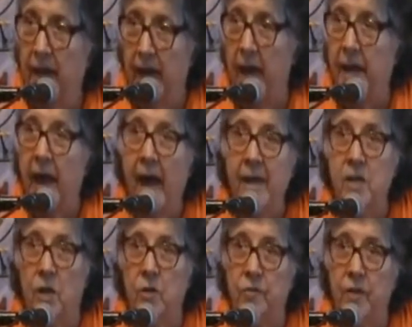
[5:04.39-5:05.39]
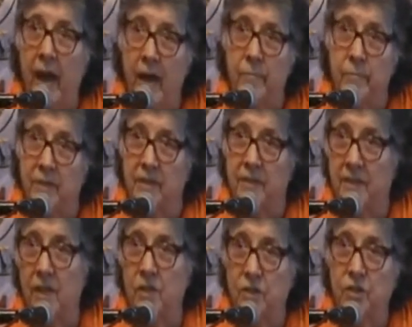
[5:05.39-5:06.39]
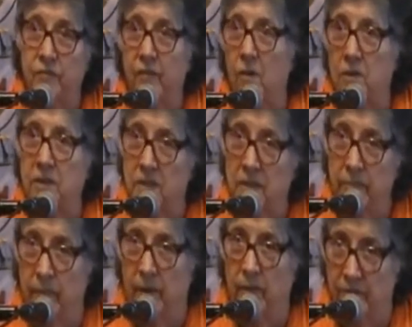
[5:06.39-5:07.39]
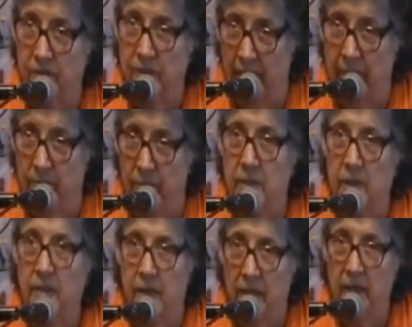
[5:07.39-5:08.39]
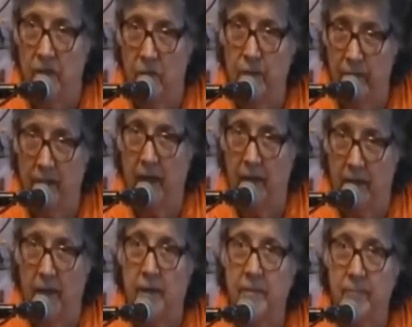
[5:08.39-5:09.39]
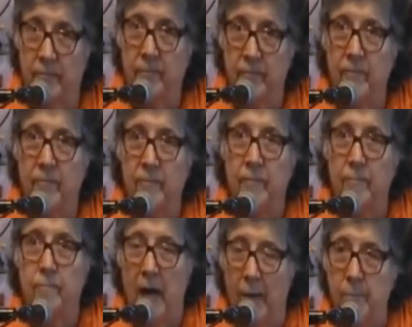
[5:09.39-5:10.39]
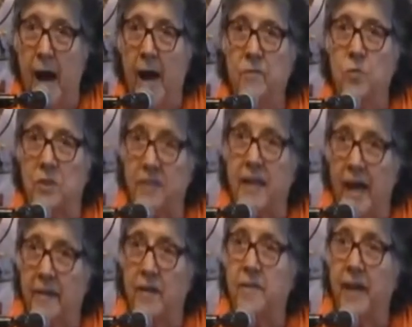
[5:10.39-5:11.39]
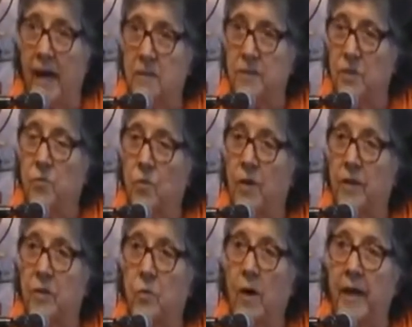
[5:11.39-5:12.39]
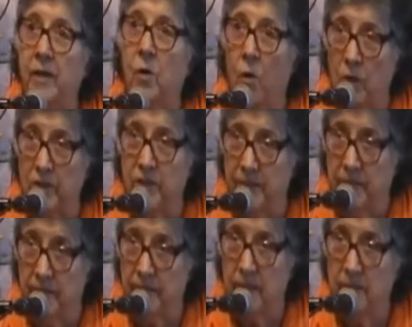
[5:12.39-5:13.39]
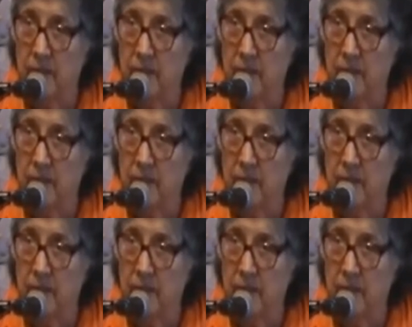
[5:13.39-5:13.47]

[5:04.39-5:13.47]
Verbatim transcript: And I know that because I used to fall asleep all the time in the beginning. My mind was like a thousand runaway horses.